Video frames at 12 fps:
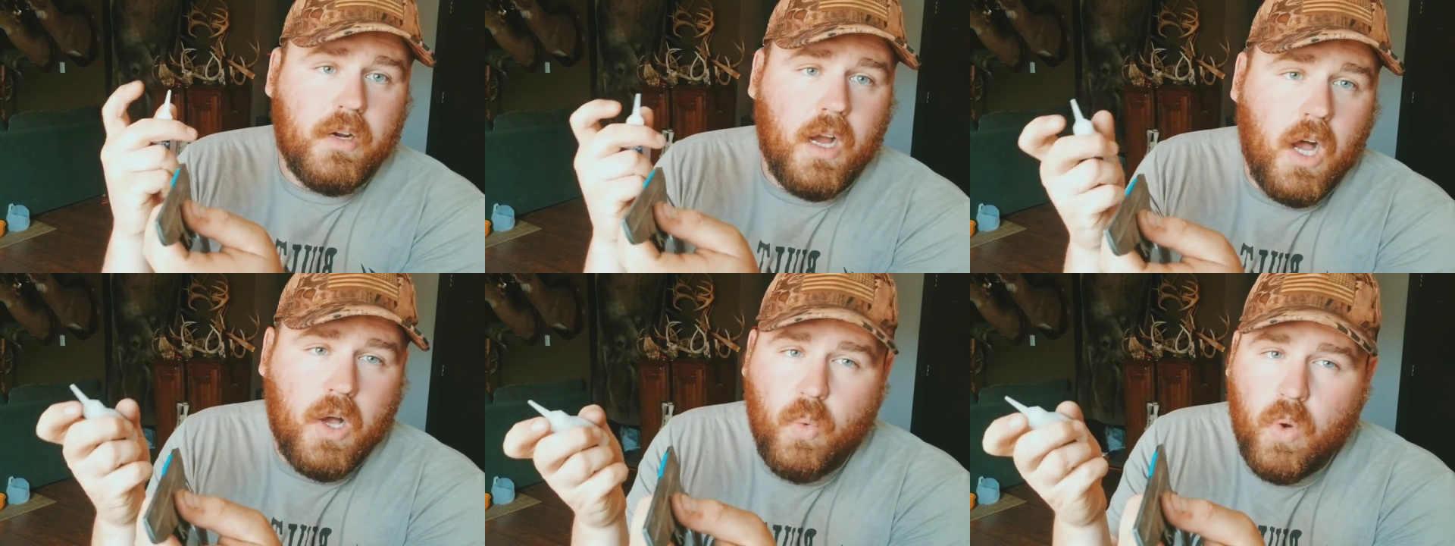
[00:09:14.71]

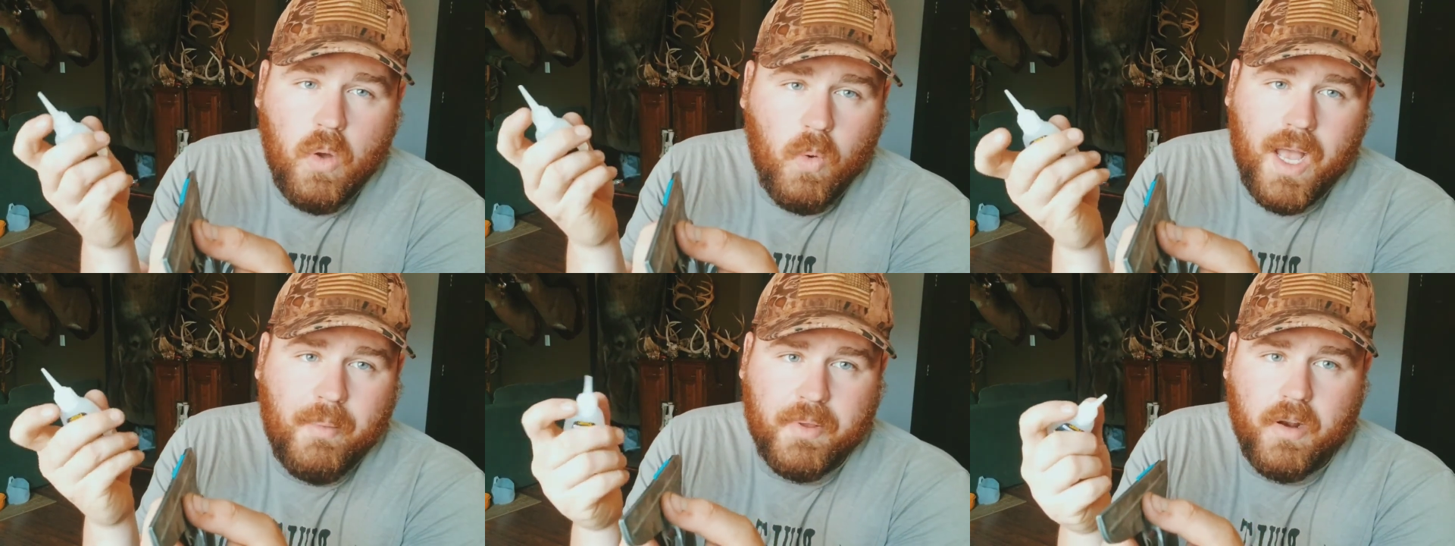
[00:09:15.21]
I will
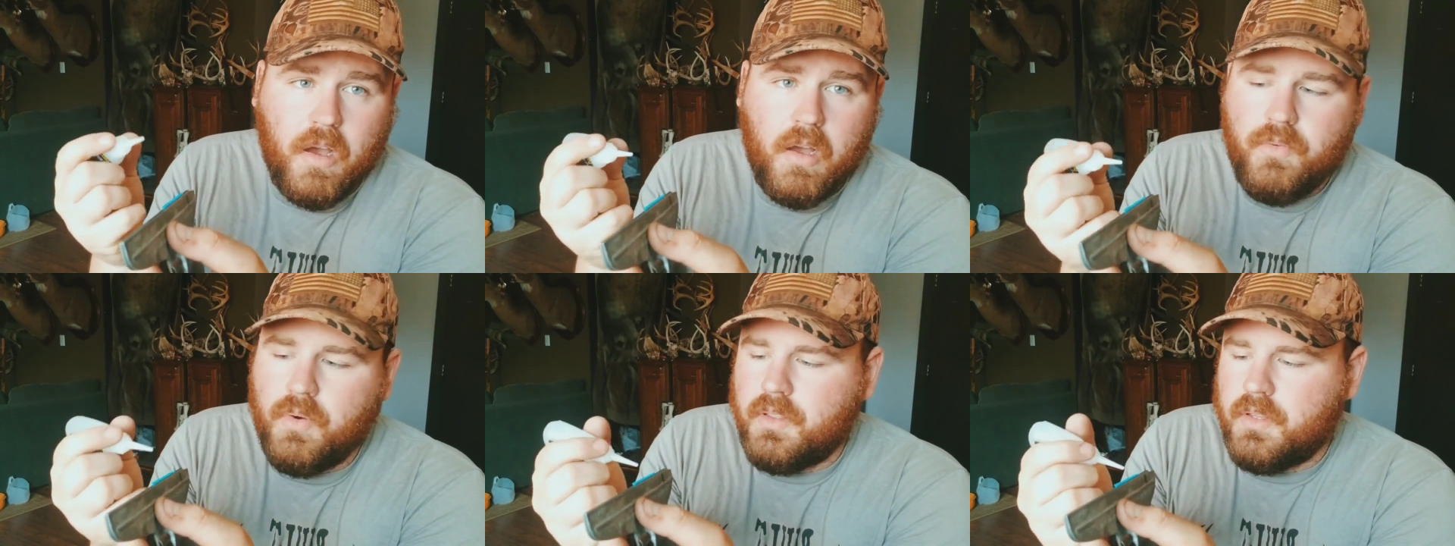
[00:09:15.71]
wipe it
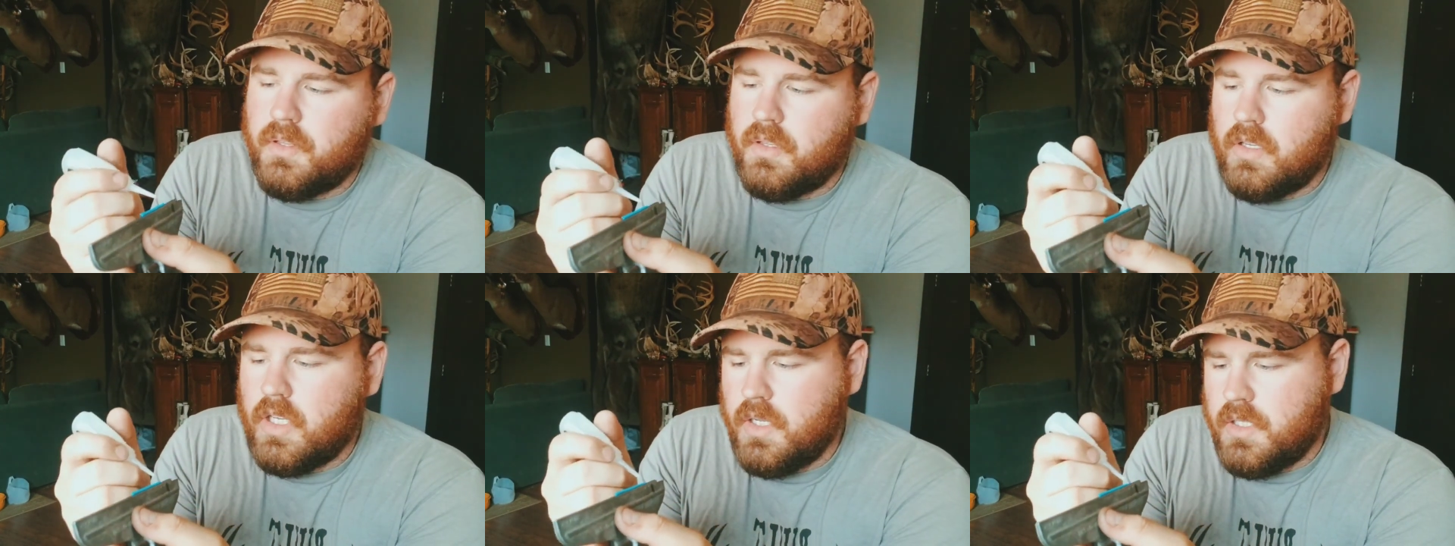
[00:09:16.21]
off with
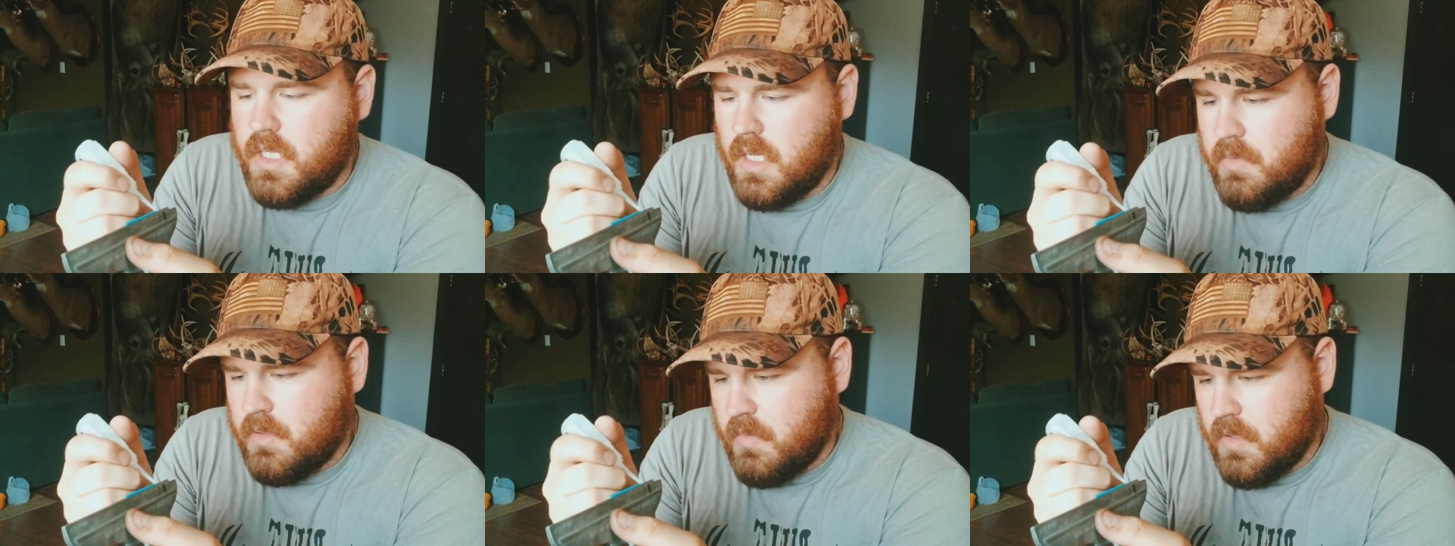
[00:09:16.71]

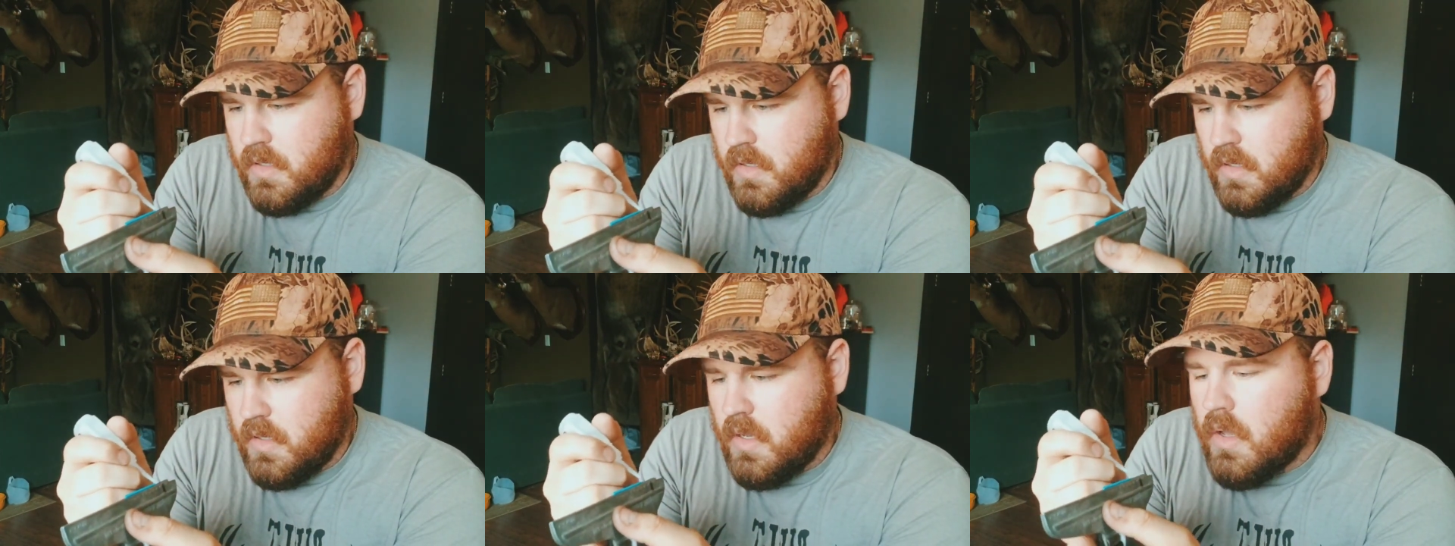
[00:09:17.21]
Q-tips, but
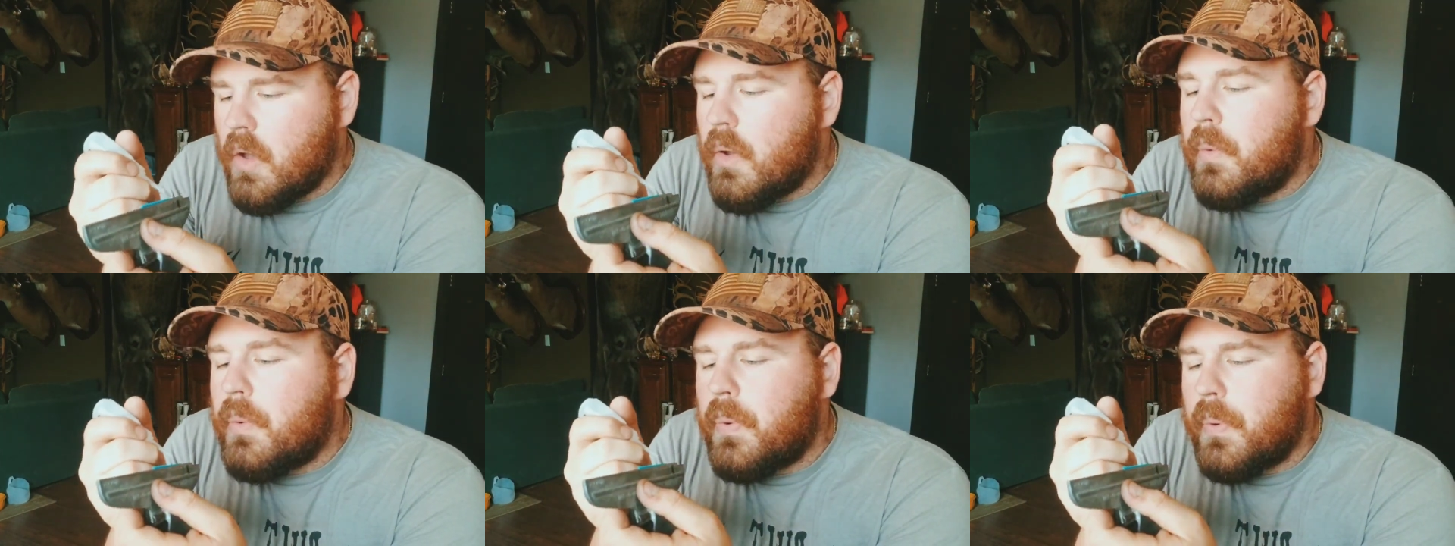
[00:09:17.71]

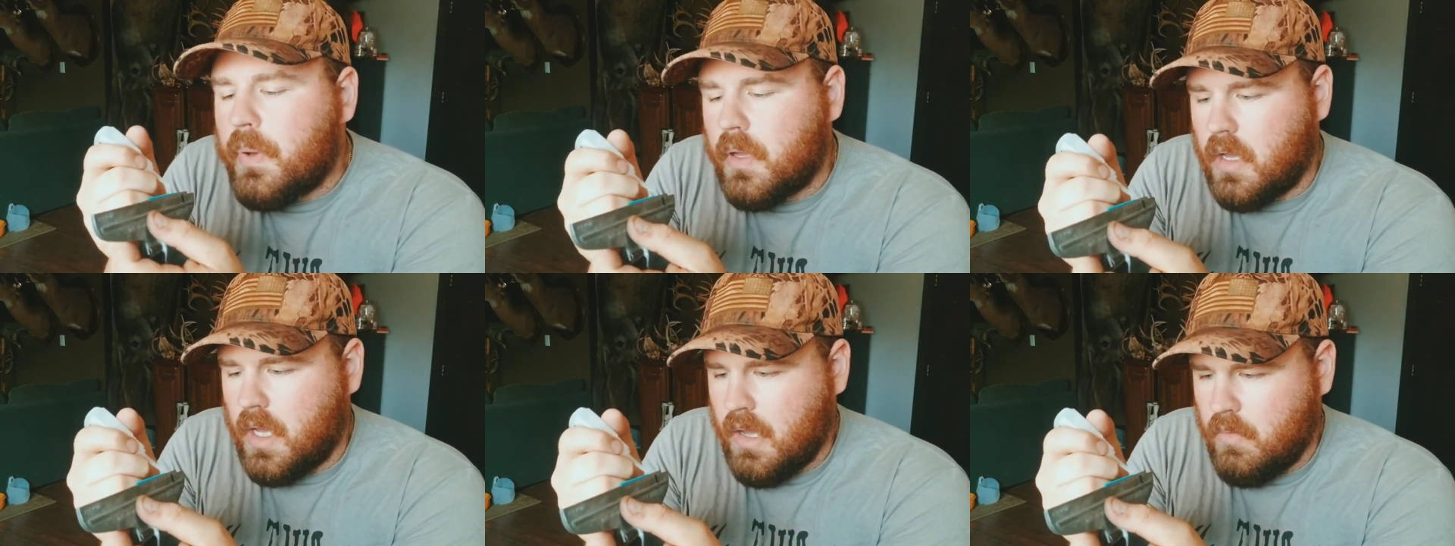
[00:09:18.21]

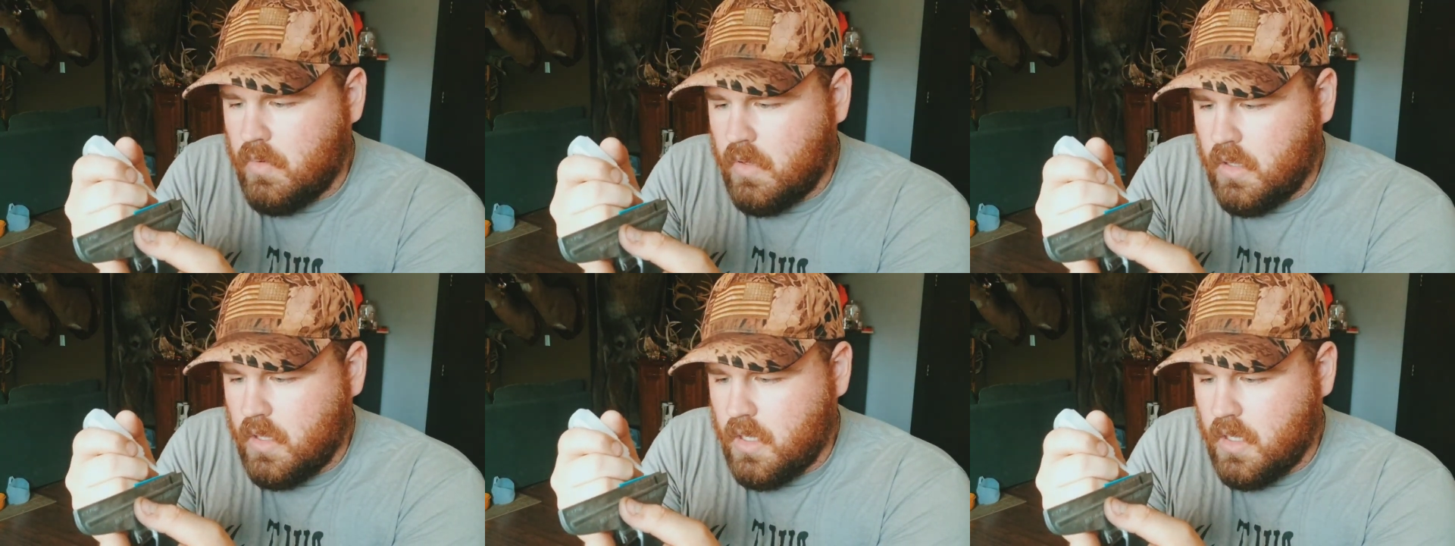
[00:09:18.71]
I
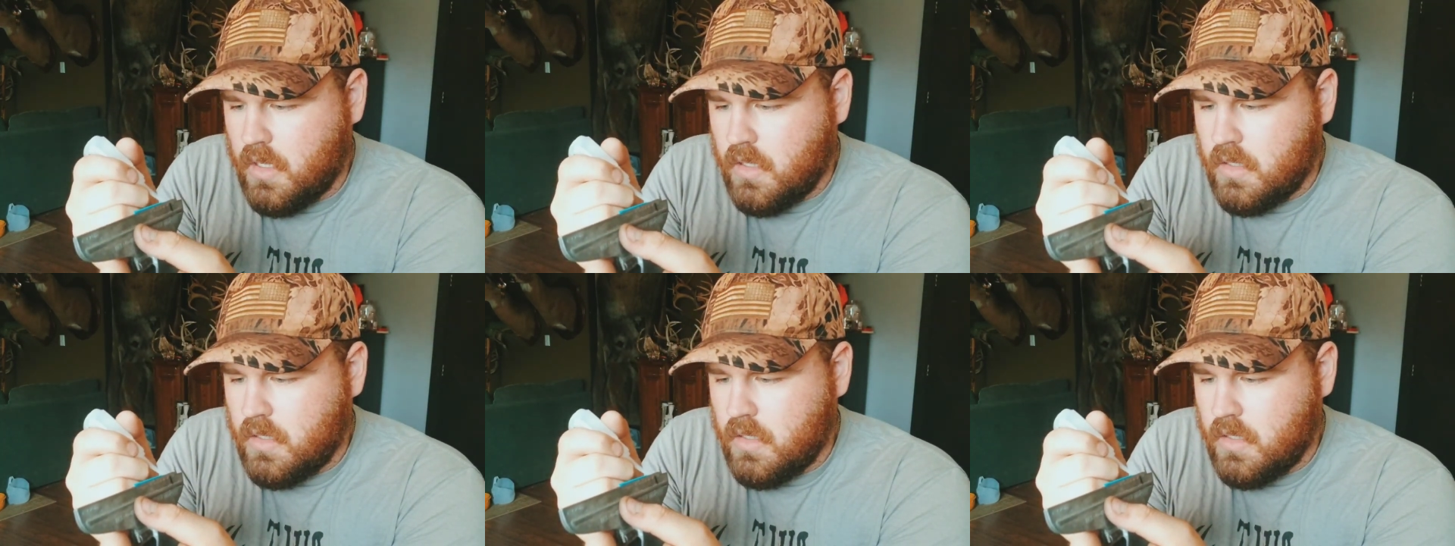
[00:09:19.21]
will